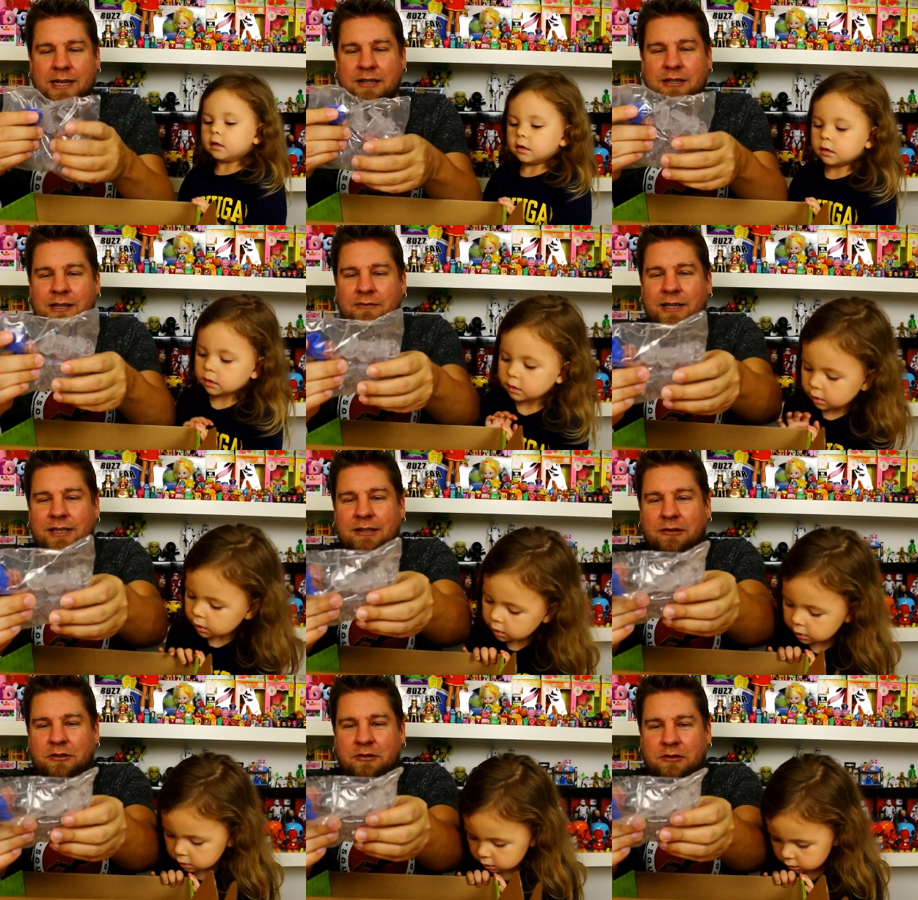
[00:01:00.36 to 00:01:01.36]
Speaker 1: and you even get the
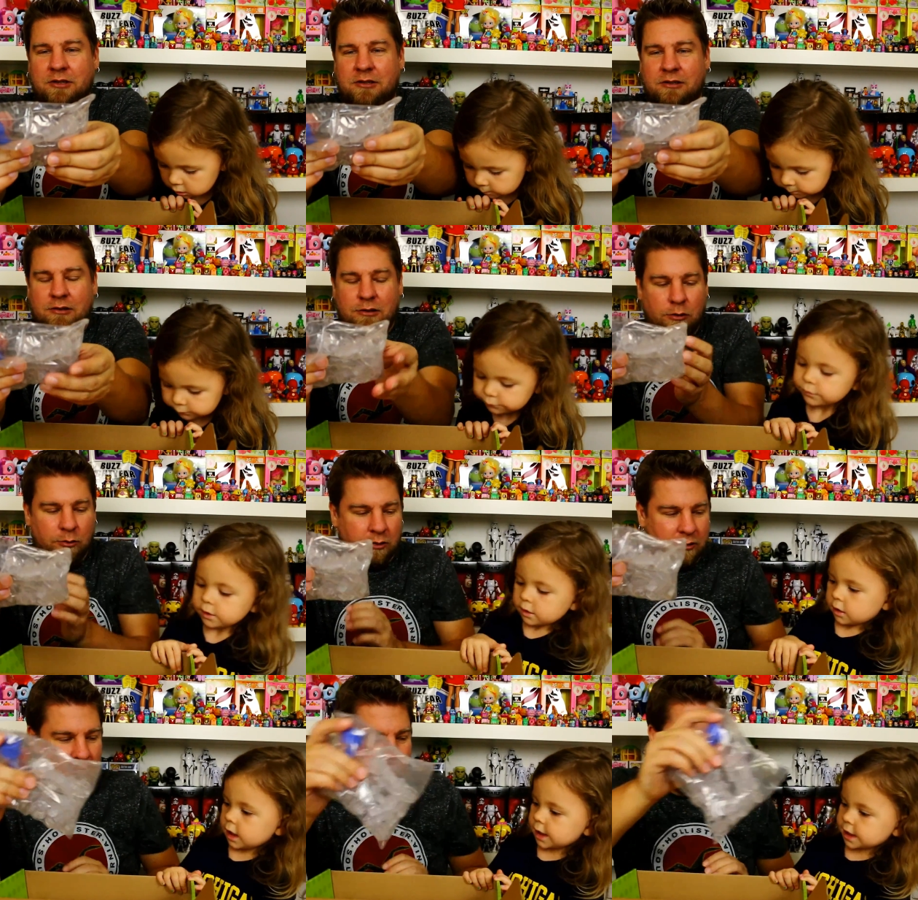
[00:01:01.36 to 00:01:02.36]
little
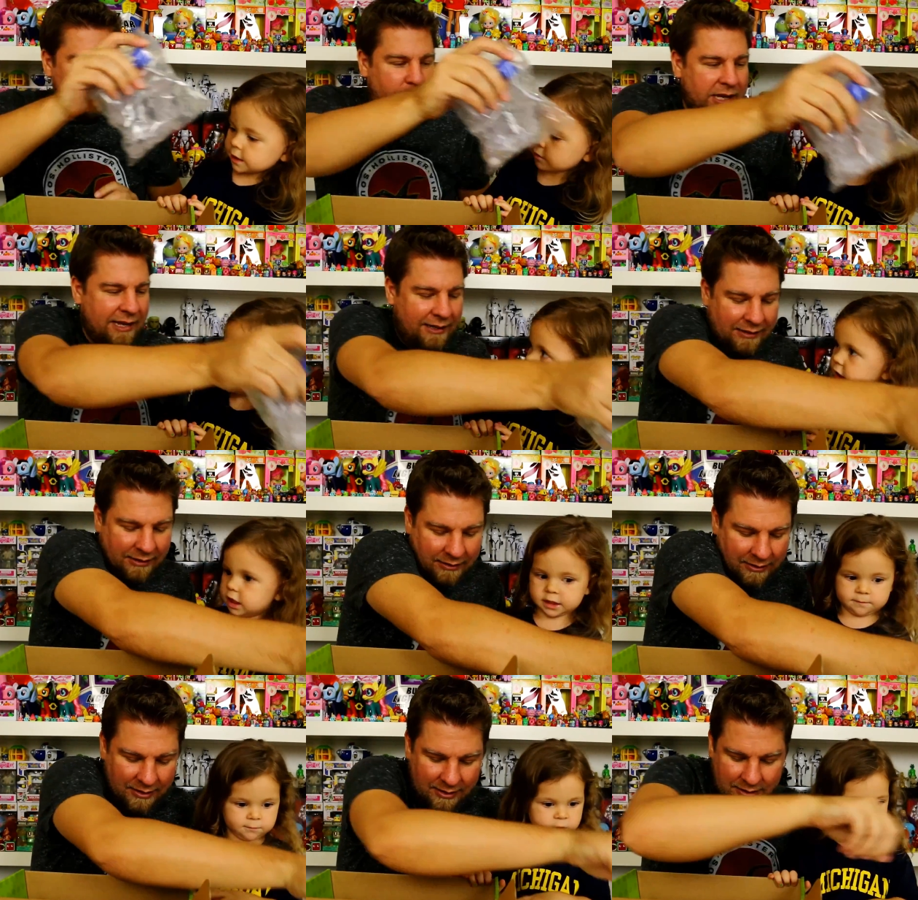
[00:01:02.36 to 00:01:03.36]
tool, the bit.
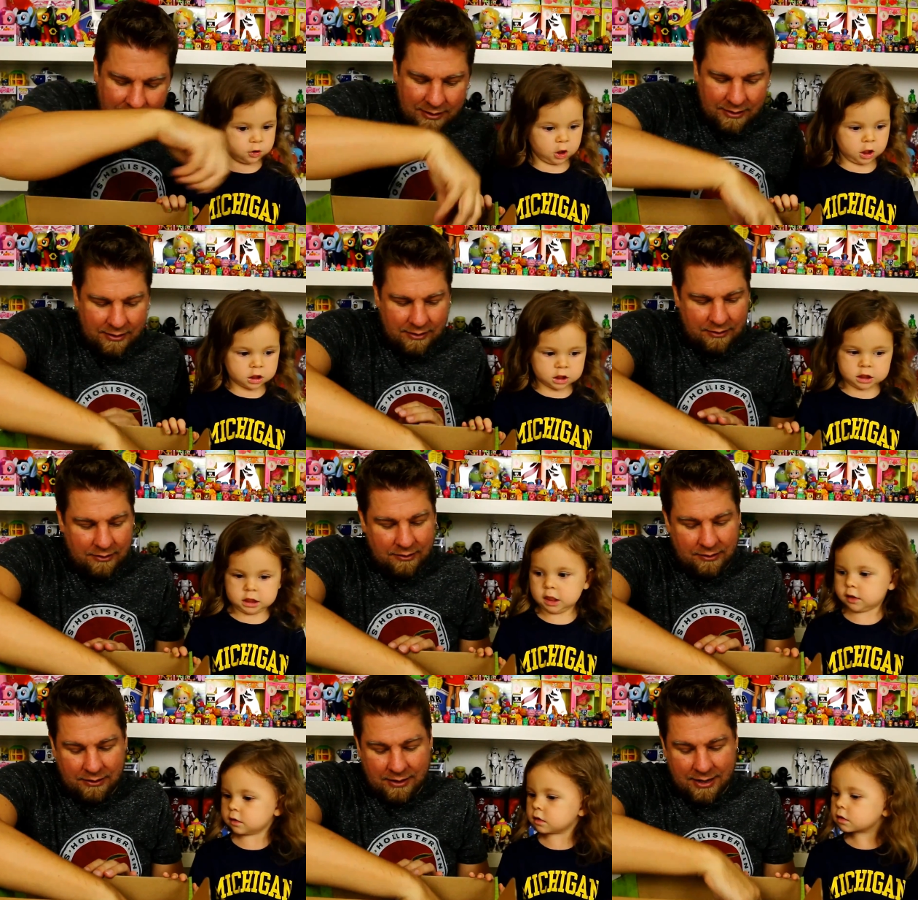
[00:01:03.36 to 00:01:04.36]

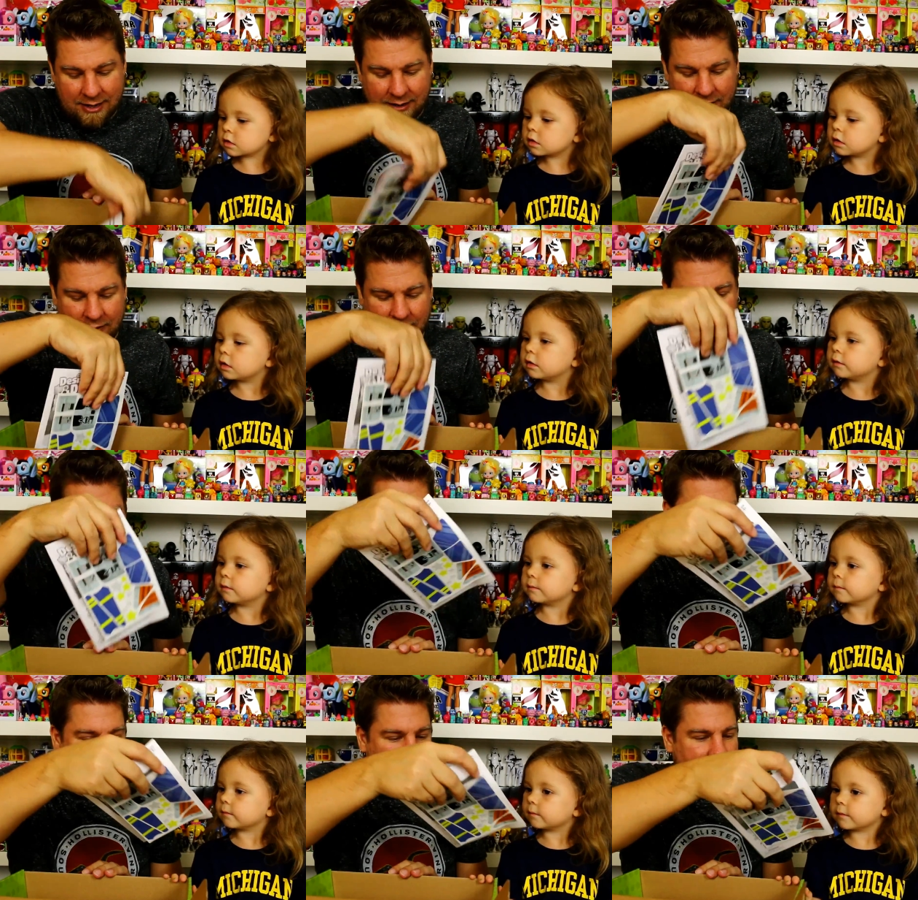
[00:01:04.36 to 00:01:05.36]
Yeah,
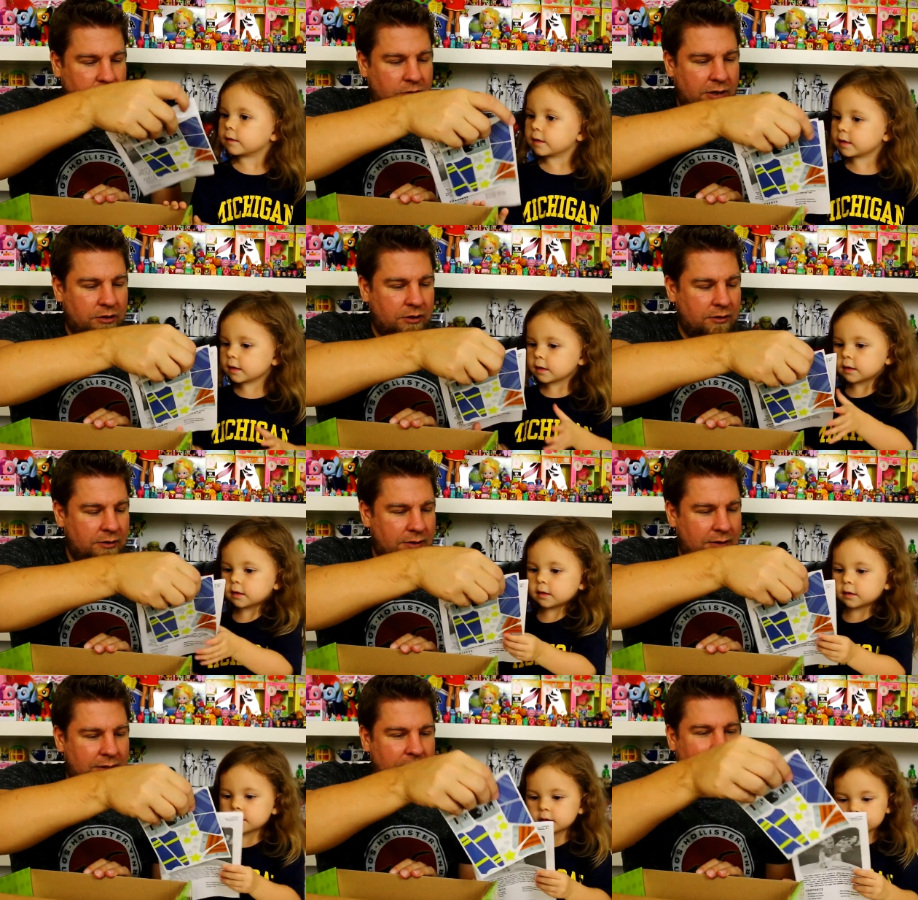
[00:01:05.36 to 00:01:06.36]
here's
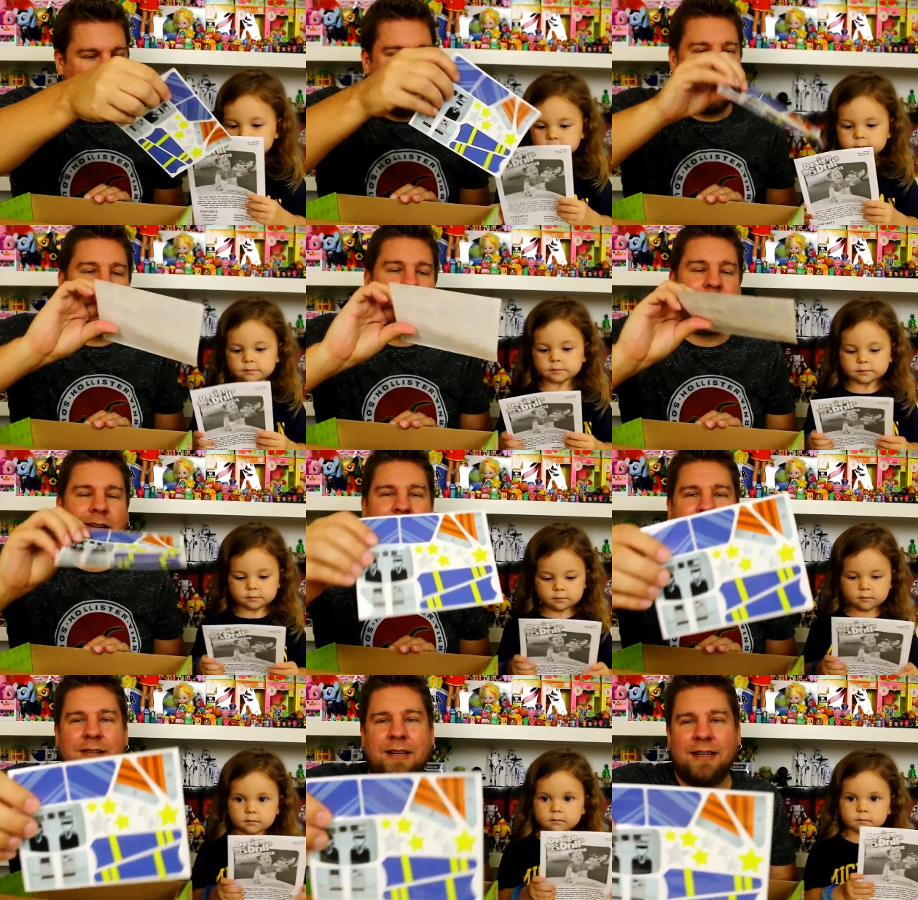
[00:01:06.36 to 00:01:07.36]
instructions. You
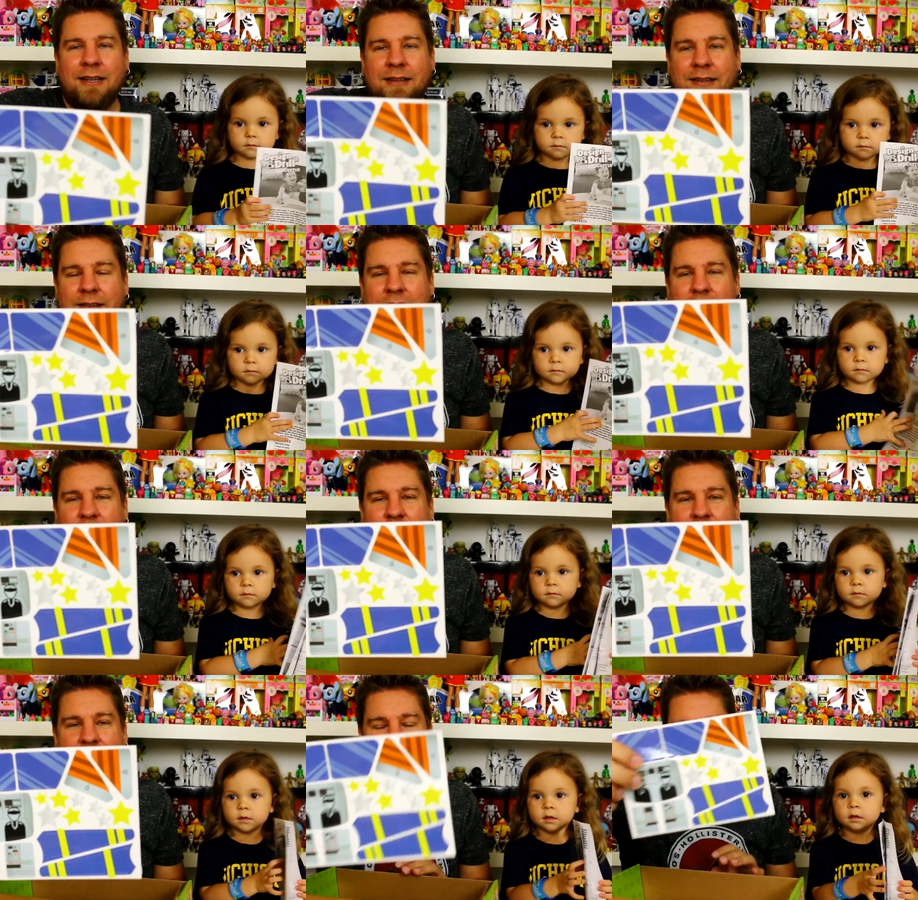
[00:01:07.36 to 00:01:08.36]
also get a sheet
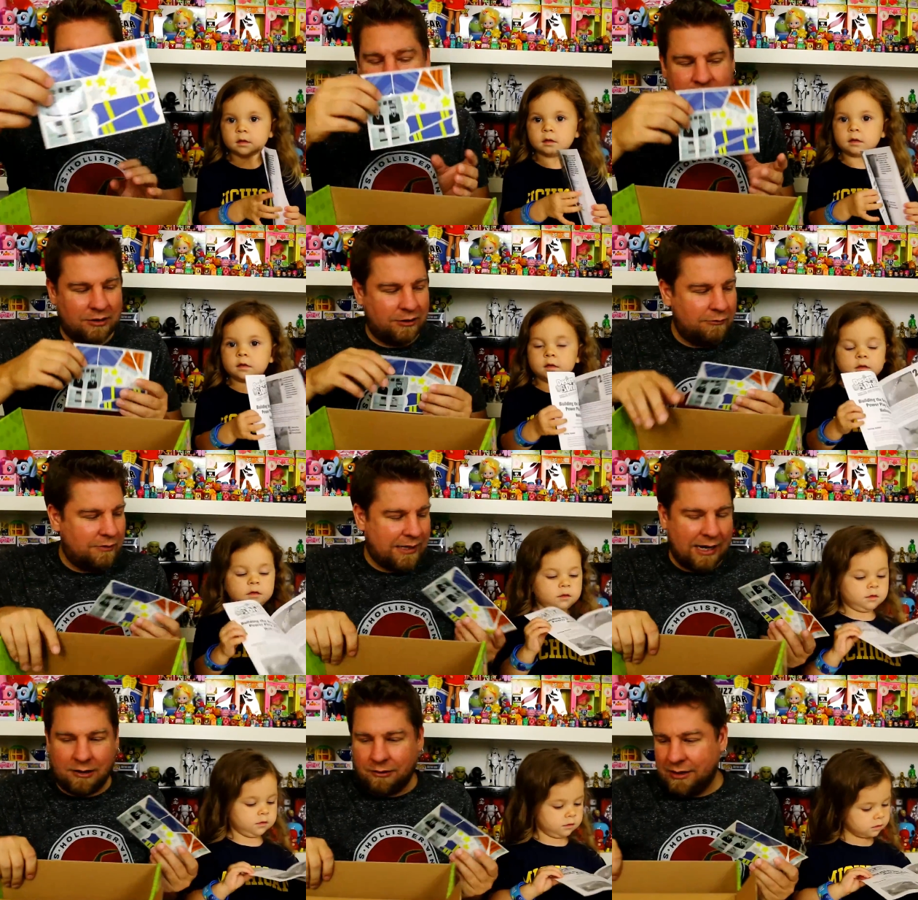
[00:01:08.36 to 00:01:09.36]
of stickers to
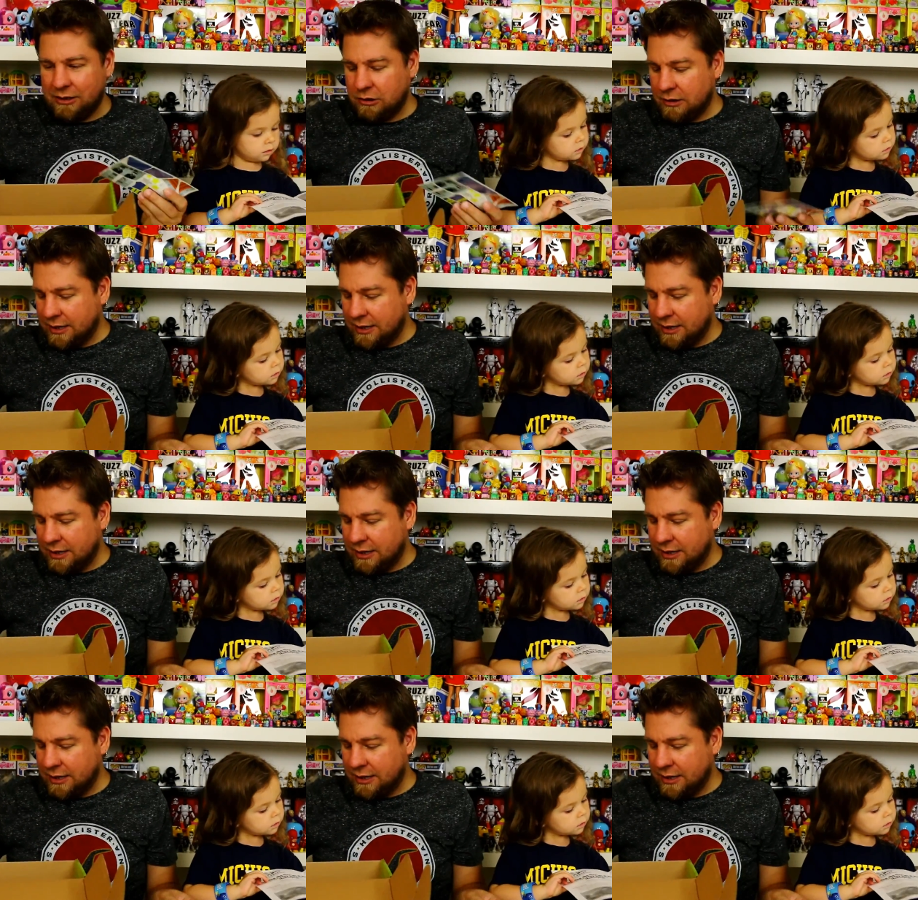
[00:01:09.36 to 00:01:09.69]
decorate your